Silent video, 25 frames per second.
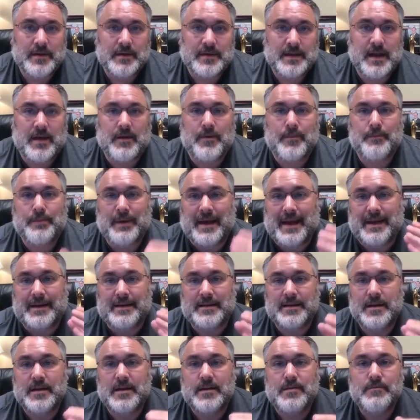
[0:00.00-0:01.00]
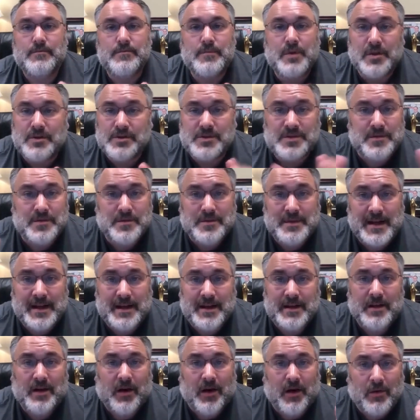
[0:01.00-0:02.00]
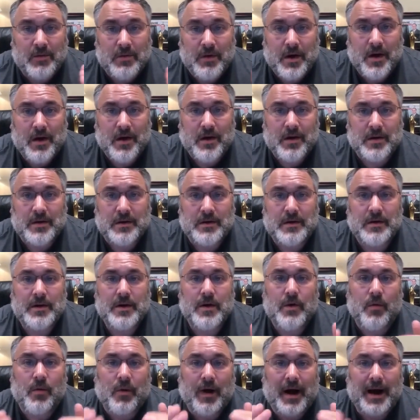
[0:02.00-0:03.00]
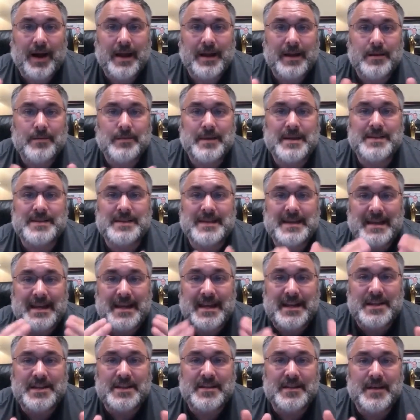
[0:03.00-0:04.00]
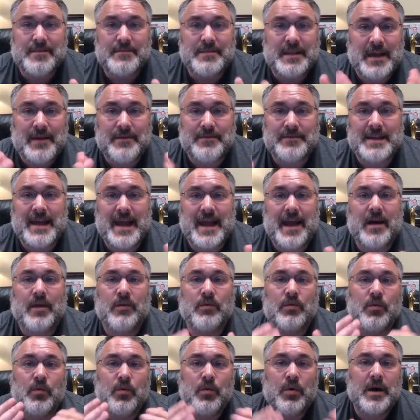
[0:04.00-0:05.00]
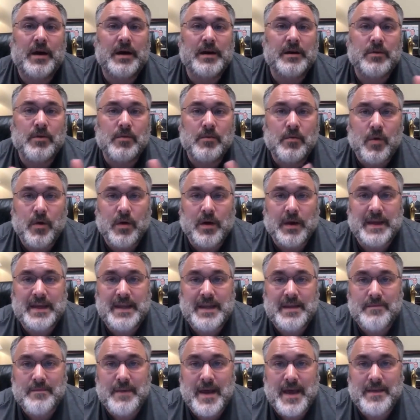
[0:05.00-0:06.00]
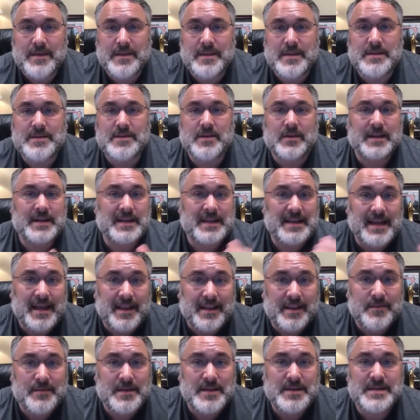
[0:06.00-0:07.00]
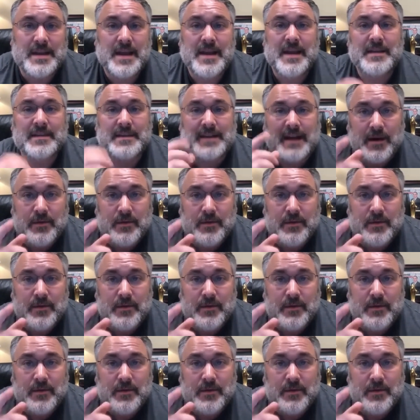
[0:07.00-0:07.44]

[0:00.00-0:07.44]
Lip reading: Now, but most of them get it all wrong. Why? Because each of them left out one or more key methods or key elements that